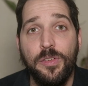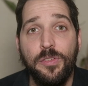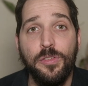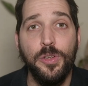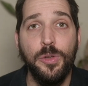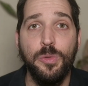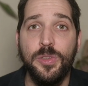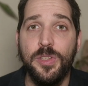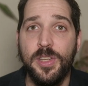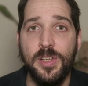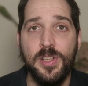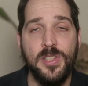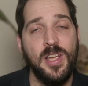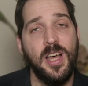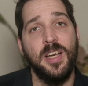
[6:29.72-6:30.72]
few
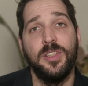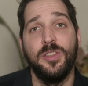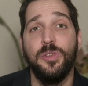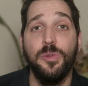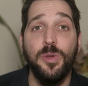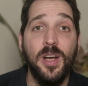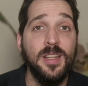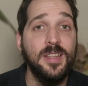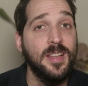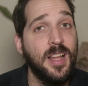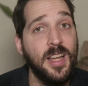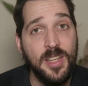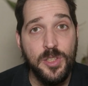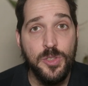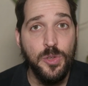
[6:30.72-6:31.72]
things I do not
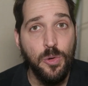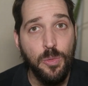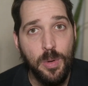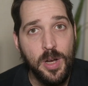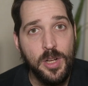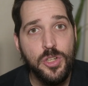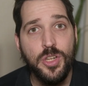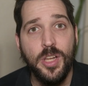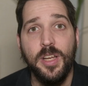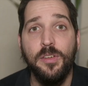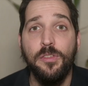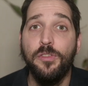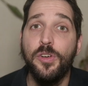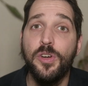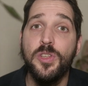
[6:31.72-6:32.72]
like so much. Like
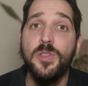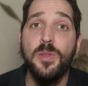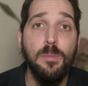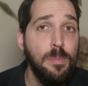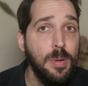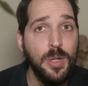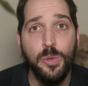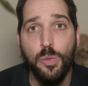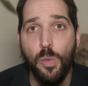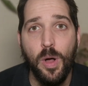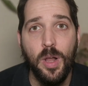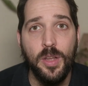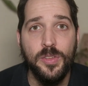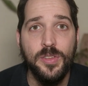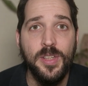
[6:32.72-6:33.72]
first, the build
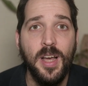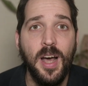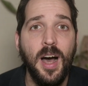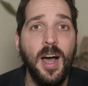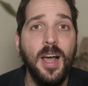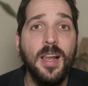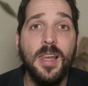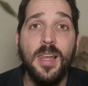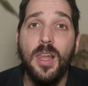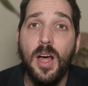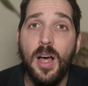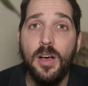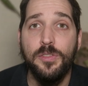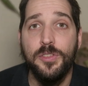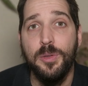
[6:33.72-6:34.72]
quality. I
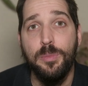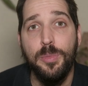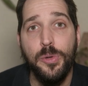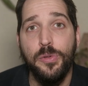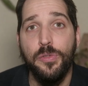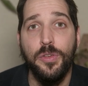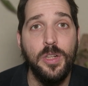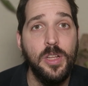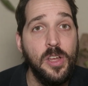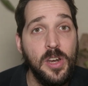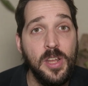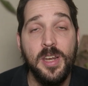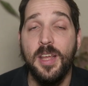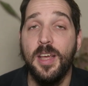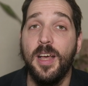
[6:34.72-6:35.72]
love the beautiful
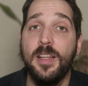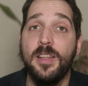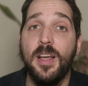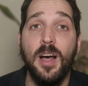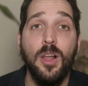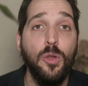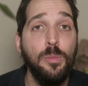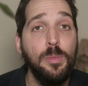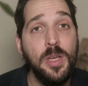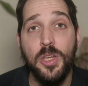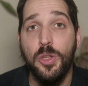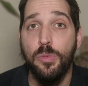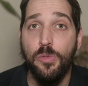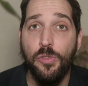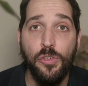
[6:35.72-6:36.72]
green and
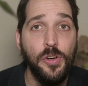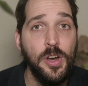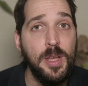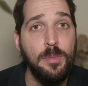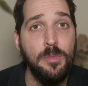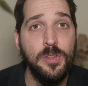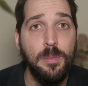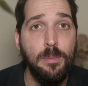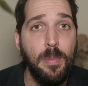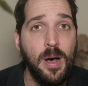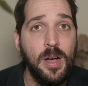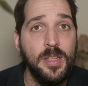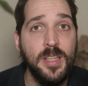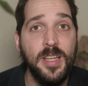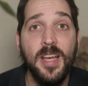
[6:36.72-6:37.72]
aluminium frame of the
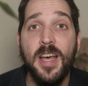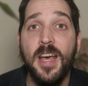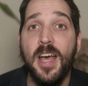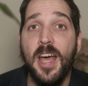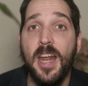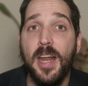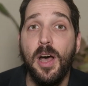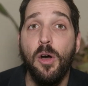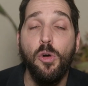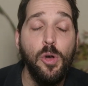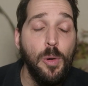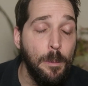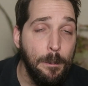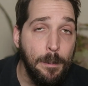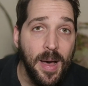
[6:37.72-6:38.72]
body and how
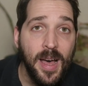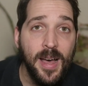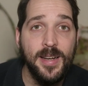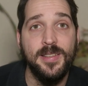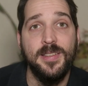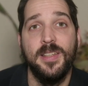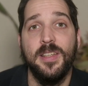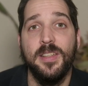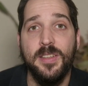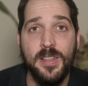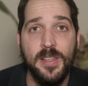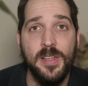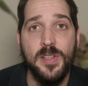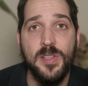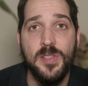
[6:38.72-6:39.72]
compact it
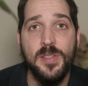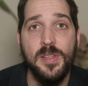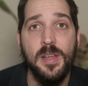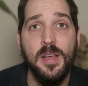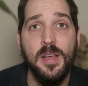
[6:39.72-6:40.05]
is.